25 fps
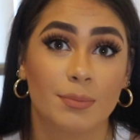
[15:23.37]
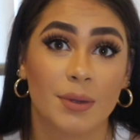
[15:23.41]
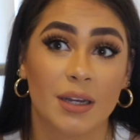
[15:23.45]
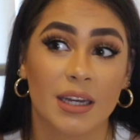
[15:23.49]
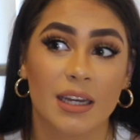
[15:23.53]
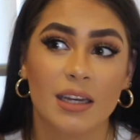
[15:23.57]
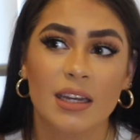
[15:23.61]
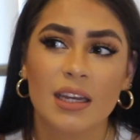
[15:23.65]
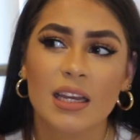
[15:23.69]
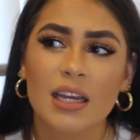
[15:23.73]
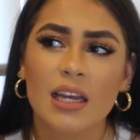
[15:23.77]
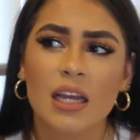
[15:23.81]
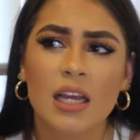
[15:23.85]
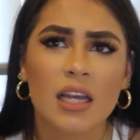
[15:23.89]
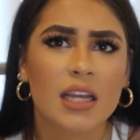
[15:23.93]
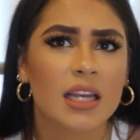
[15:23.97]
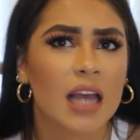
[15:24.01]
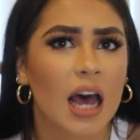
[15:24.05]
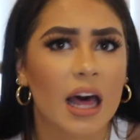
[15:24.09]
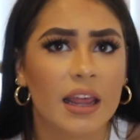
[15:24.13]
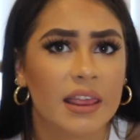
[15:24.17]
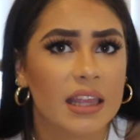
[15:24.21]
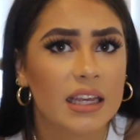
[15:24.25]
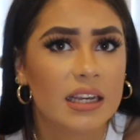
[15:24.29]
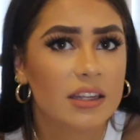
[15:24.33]
But
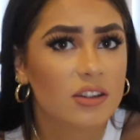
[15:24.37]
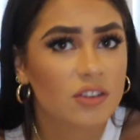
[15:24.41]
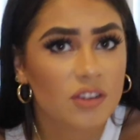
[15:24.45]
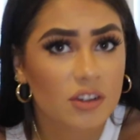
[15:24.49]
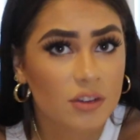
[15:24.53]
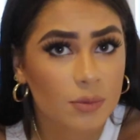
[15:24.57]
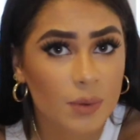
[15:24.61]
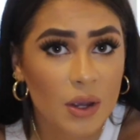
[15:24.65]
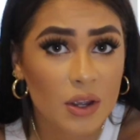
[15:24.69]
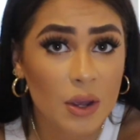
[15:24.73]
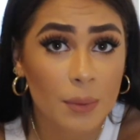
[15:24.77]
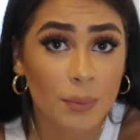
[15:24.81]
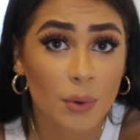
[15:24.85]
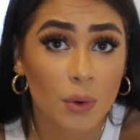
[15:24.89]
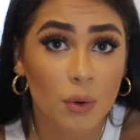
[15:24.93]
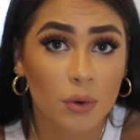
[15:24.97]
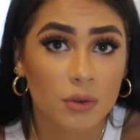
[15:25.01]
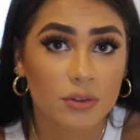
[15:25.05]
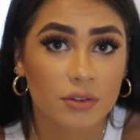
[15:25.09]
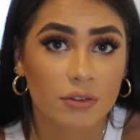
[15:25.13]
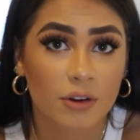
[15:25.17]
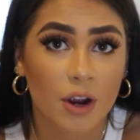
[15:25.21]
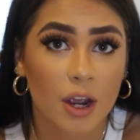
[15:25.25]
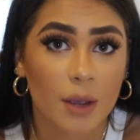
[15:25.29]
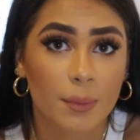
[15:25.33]
yeah, I think it's just where your
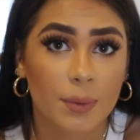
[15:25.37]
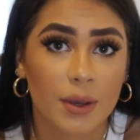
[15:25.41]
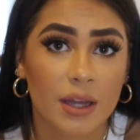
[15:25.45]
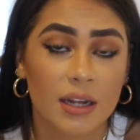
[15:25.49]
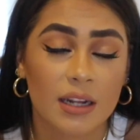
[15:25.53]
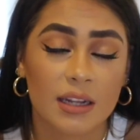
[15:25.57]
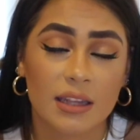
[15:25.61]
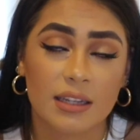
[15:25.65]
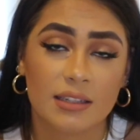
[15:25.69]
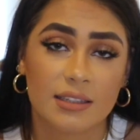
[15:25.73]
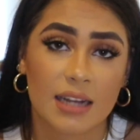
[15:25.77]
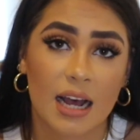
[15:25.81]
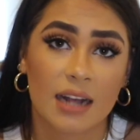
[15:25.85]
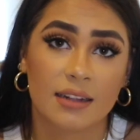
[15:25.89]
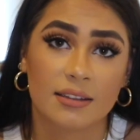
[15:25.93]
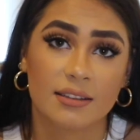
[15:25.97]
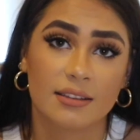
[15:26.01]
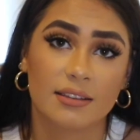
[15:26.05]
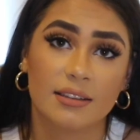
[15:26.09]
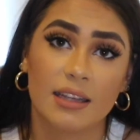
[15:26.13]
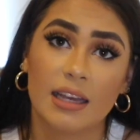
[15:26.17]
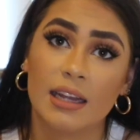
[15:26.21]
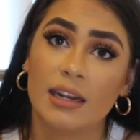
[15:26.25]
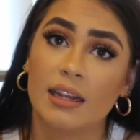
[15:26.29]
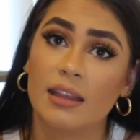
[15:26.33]
pores are open and the tan's
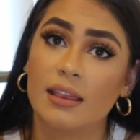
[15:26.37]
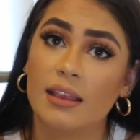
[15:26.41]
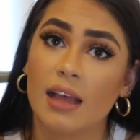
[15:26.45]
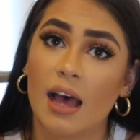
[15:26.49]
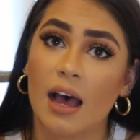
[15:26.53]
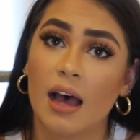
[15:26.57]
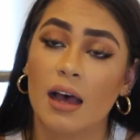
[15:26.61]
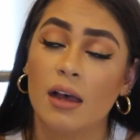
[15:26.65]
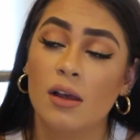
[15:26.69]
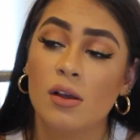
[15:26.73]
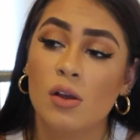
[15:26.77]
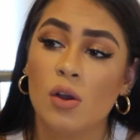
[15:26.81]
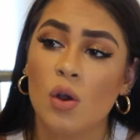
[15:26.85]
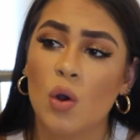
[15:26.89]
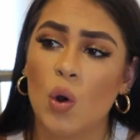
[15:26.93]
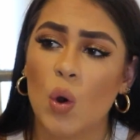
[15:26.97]
sitting in there,